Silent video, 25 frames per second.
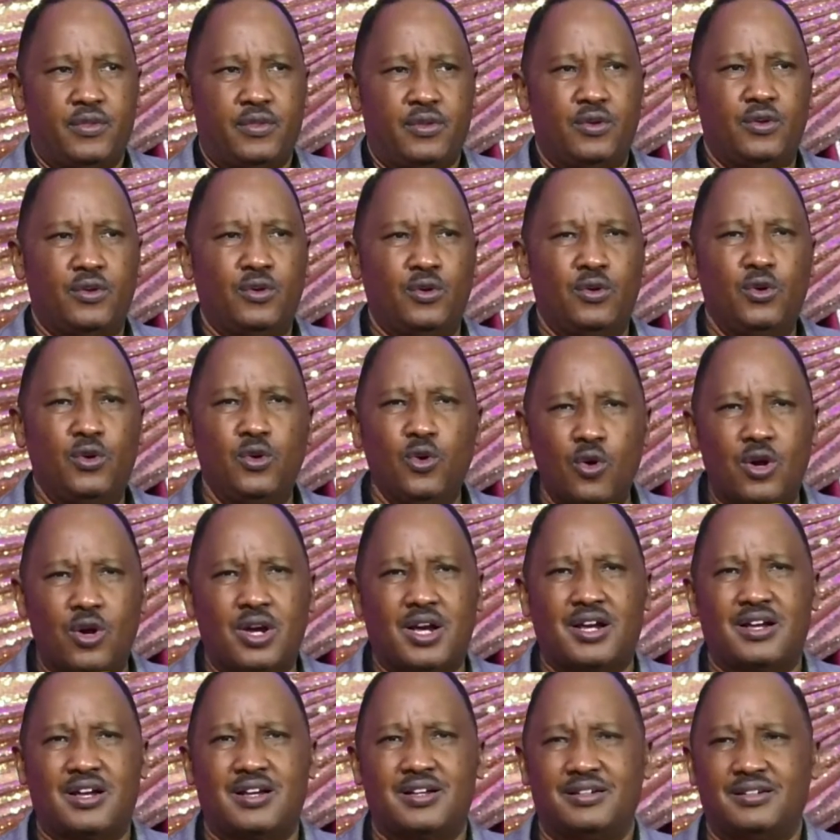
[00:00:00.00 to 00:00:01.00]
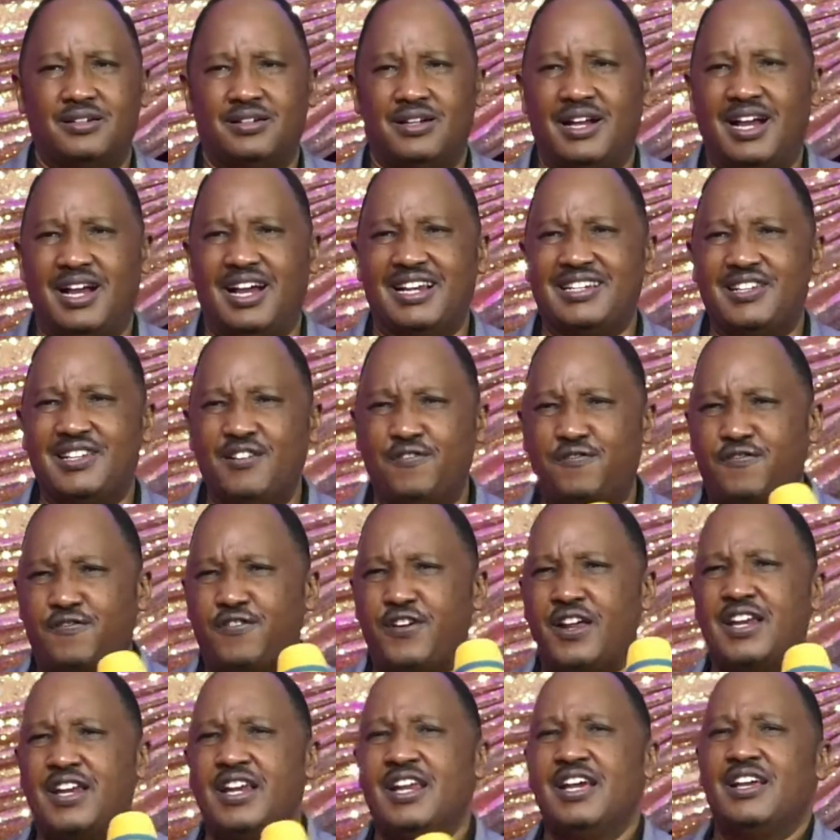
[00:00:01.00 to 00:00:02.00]
You know, look at
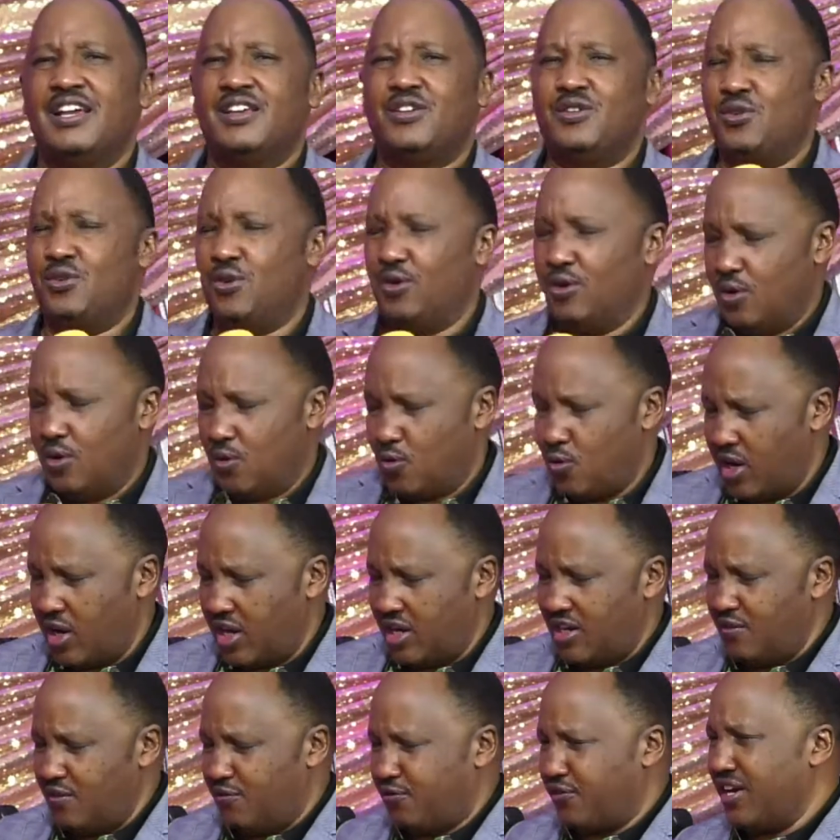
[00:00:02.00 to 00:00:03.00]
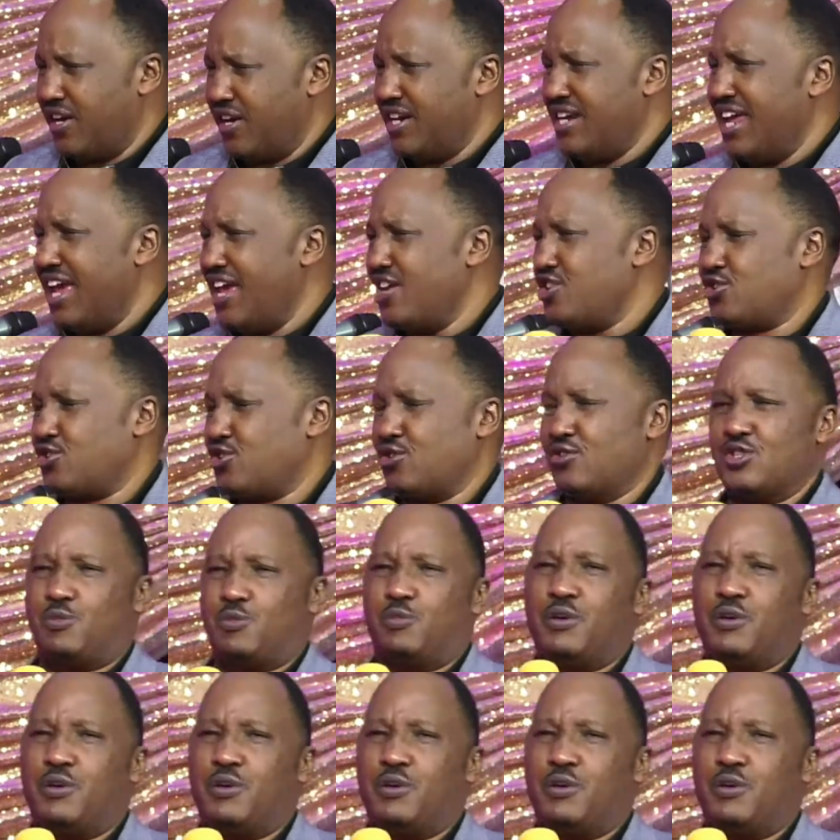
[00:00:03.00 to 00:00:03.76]
different, you know, when different nations